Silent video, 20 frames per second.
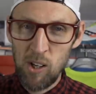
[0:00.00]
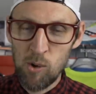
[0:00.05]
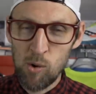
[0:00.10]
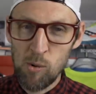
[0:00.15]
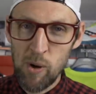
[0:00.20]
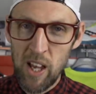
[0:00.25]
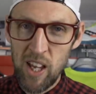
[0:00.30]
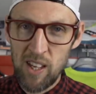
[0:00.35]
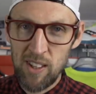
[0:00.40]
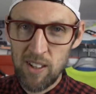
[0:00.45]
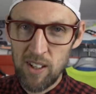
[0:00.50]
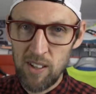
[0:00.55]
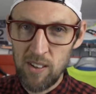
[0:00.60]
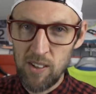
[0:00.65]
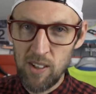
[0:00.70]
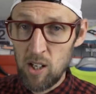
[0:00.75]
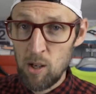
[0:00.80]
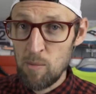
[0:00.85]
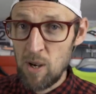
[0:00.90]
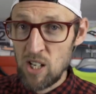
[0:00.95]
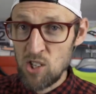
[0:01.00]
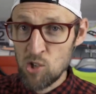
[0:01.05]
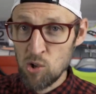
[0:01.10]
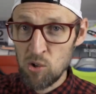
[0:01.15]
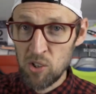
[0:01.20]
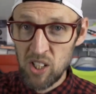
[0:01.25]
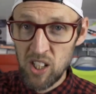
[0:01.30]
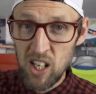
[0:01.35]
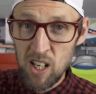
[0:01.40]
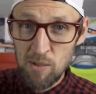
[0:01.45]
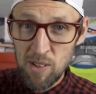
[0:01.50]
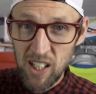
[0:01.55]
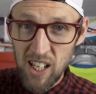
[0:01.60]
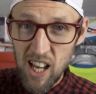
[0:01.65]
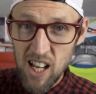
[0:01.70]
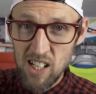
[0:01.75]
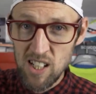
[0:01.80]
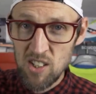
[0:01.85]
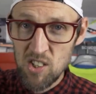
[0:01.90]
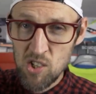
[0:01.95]
little here though. I made sure to keep the
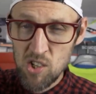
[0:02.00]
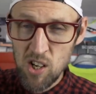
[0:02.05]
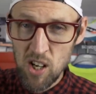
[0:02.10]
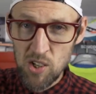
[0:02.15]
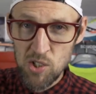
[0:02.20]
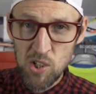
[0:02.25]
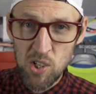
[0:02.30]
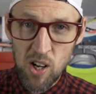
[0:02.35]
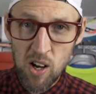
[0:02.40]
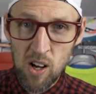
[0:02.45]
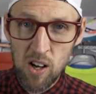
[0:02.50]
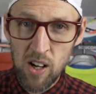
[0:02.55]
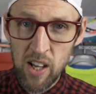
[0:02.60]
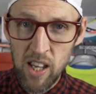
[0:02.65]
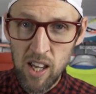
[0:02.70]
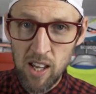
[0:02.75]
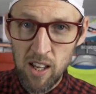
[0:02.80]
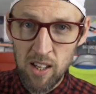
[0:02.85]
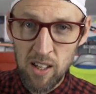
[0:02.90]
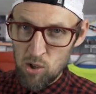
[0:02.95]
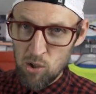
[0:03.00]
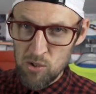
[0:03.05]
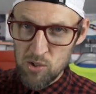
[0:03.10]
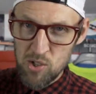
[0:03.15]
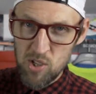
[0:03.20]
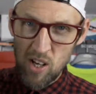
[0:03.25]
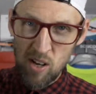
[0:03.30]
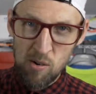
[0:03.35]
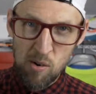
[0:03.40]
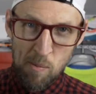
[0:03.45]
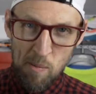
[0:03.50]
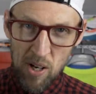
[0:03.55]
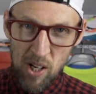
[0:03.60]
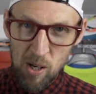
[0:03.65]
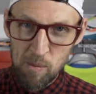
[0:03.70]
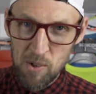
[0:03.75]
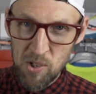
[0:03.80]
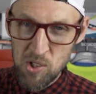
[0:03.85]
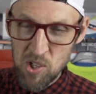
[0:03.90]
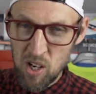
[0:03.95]
cadence nice and high, constantly
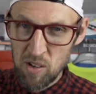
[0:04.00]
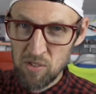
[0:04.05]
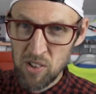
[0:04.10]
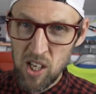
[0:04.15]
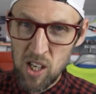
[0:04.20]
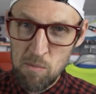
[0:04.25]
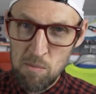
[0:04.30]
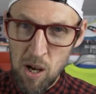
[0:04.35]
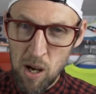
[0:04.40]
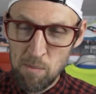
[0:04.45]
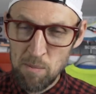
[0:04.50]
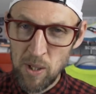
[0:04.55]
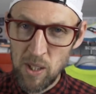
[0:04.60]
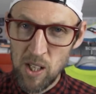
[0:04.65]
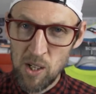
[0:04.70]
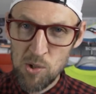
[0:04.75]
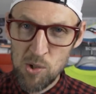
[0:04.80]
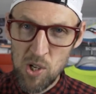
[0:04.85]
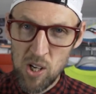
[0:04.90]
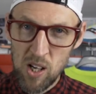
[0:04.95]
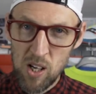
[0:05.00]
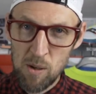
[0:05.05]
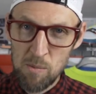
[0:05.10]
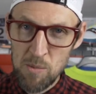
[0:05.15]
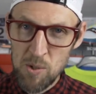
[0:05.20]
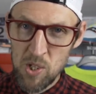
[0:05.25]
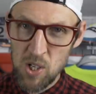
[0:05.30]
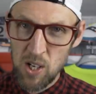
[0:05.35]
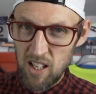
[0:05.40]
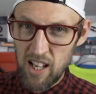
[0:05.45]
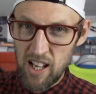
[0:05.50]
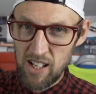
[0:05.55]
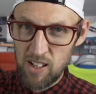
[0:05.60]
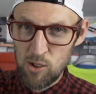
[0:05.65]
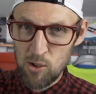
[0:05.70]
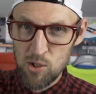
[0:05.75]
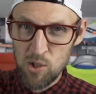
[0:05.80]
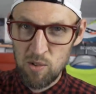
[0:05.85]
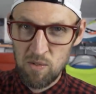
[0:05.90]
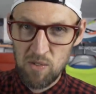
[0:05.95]
reminding myself to keep pumping those arms and
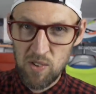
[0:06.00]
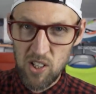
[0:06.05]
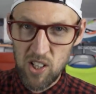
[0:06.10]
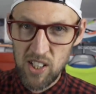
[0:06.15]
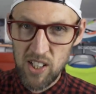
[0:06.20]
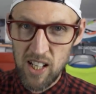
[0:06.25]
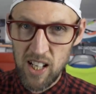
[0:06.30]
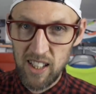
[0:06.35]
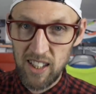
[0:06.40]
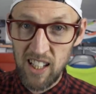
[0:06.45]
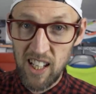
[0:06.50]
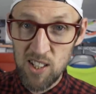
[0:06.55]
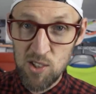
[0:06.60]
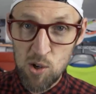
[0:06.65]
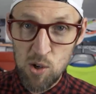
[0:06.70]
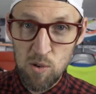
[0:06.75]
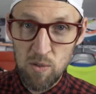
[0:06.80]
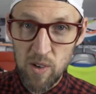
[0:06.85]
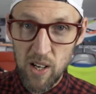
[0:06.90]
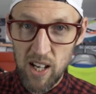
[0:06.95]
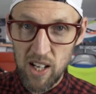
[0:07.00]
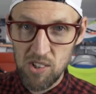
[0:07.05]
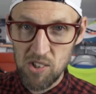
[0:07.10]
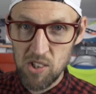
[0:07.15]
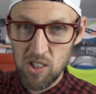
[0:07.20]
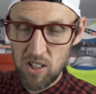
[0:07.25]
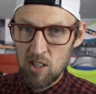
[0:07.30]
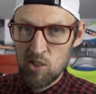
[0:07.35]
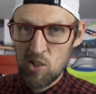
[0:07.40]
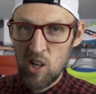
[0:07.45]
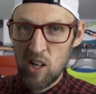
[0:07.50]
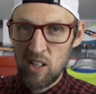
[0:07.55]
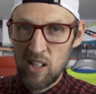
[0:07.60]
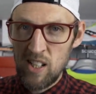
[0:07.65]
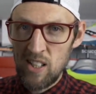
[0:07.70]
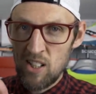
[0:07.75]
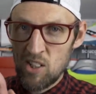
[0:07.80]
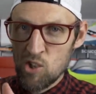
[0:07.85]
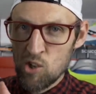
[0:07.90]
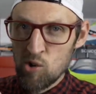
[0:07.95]
not to fly down there too fast.
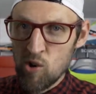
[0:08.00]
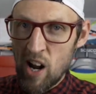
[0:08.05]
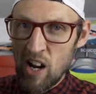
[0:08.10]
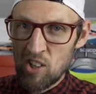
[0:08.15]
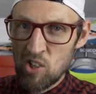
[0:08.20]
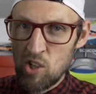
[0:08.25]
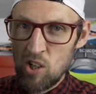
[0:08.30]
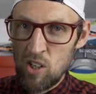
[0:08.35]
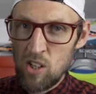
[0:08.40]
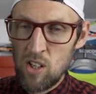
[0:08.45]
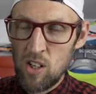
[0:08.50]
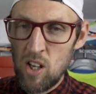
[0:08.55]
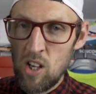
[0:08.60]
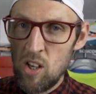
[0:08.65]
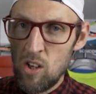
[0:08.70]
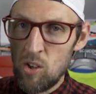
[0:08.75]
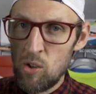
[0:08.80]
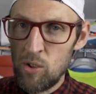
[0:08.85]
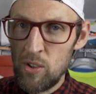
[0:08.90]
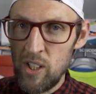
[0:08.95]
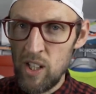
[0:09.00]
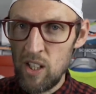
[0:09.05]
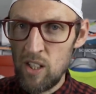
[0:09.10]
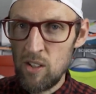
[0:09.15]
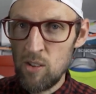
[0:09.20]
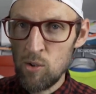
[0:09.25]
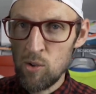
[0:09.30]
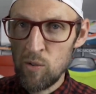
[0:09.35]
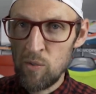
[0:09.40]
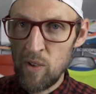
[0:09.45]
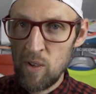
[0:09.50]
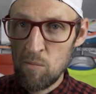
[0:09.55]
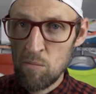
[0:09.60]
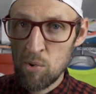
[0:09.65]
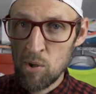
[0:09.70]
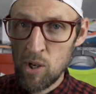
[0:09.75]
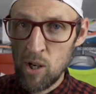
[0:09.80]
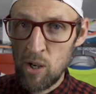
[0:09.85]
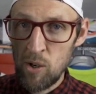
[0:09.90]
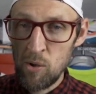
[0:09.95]
Certainly the traction on the Endorphin
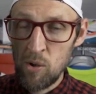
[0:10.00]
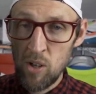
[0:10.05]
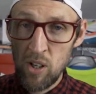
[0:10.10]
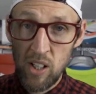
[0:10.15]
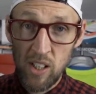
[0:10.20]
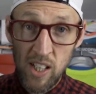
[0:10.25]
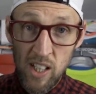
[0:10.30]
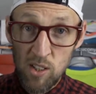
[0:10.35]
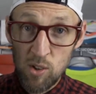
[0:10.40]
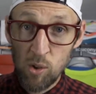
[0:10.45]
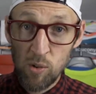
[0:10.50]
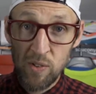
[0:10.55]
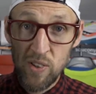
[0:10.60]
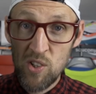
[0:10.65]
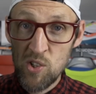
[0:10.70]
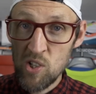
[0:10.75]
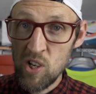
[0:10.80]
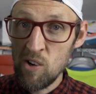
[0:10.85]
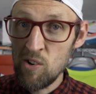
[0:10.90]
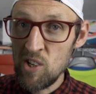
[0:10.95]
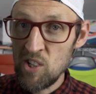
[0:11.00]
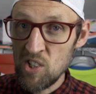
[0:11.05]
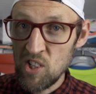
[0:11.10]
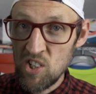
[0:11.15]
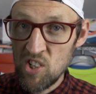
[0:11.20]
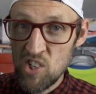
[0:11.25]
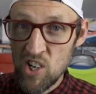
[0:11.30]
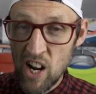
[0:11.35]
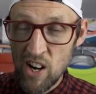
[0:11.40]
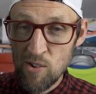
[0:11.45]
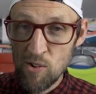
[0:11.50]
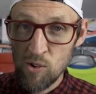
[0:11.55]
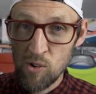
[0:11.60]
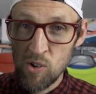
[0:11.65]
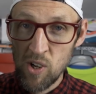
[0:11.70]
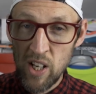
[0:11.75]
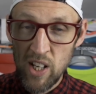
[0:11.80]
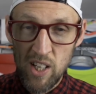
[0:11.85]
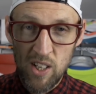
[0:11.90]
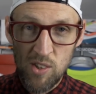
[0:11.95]
Pro and the Endorphin series in
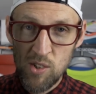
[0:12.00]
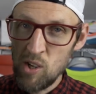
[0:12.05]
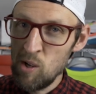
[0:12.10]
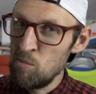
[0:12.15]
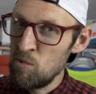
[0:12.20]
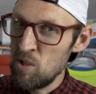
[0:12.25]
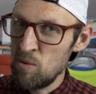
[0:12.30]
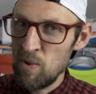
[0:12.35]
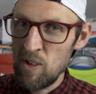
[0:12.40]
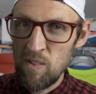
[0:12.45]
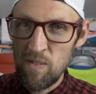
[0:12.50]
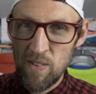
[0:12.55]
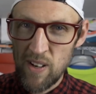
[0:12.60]
general seems to be